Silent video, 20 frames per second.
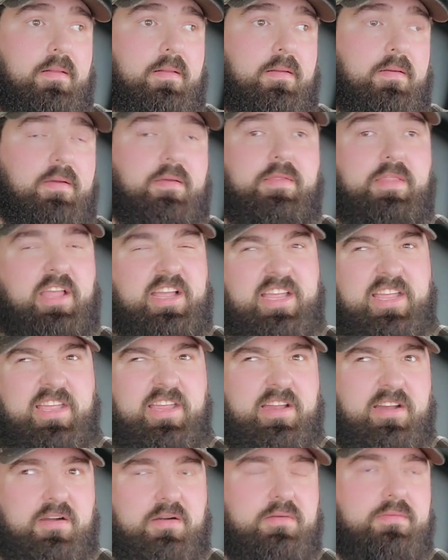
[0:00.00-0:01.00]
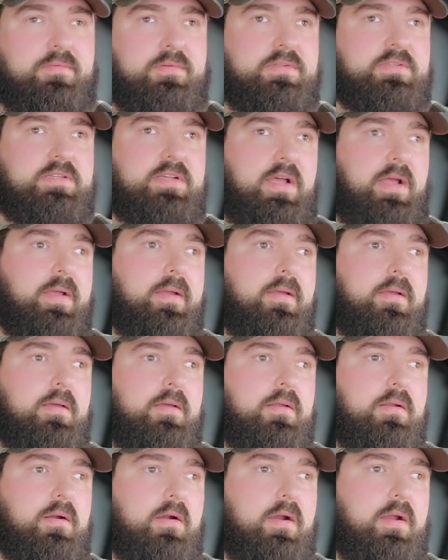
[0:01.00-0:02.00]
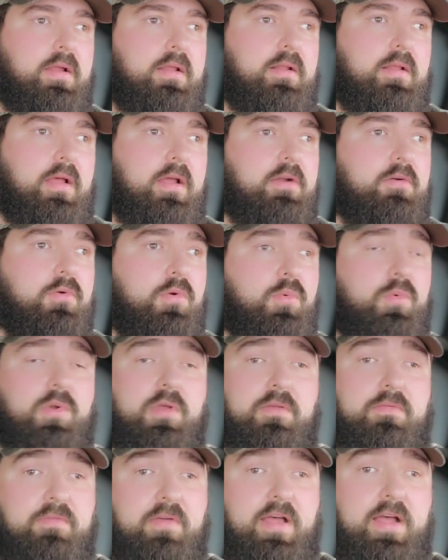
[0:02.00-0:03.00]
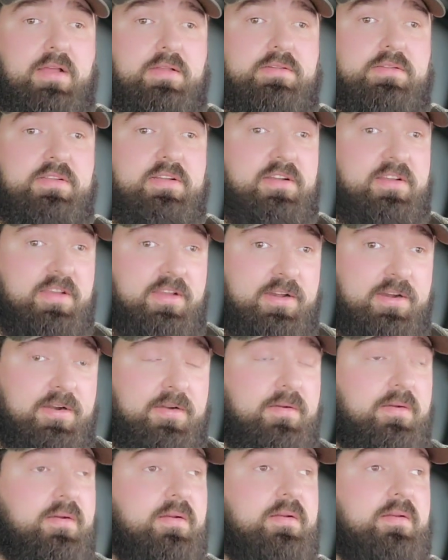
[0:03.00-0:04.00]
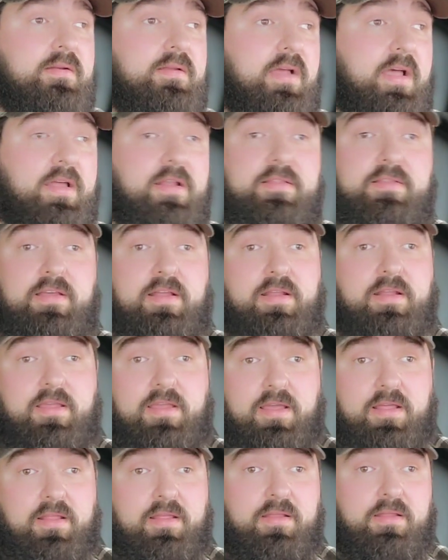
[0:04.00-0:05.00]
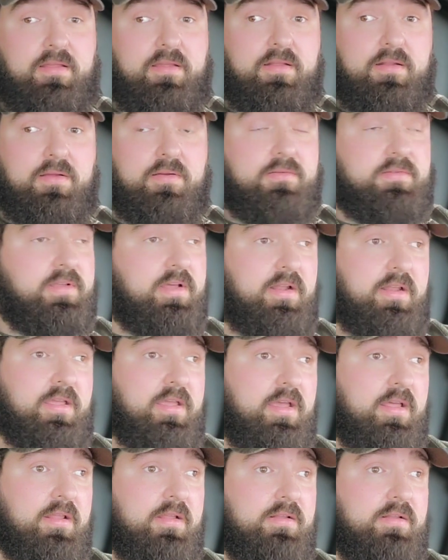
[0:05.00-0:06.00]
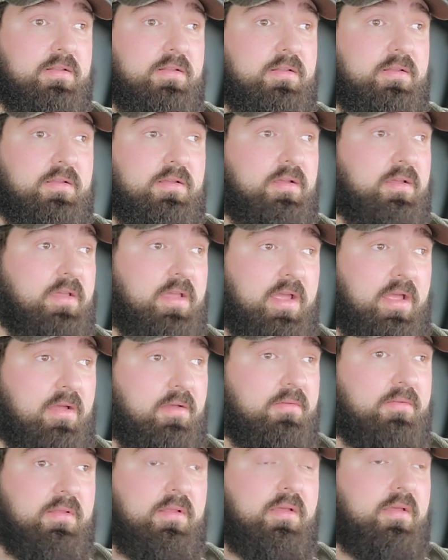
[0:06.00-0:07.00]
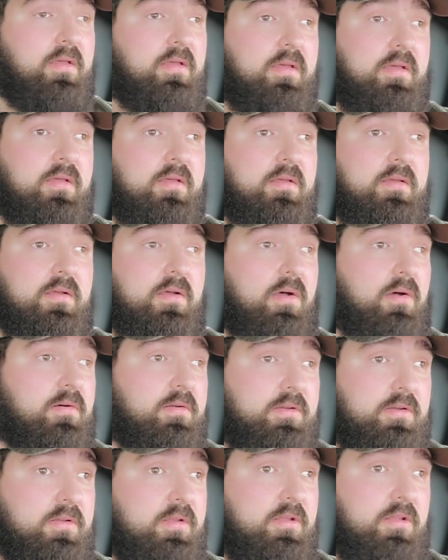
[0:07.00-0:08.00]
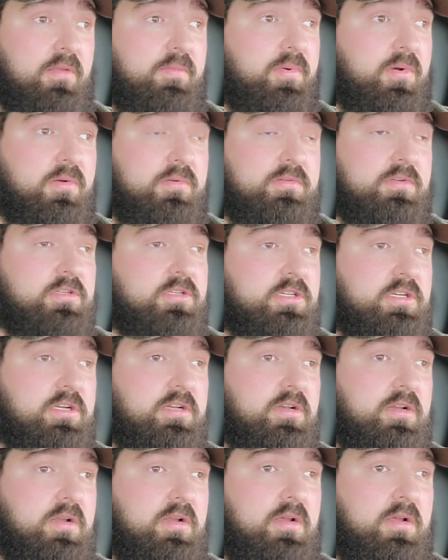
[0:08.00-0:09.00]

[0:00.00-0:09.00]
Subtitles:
Oh, like a year, we'll say. All right, I grew really fast in a year. I had a dedicated account hauling utility poles and shit.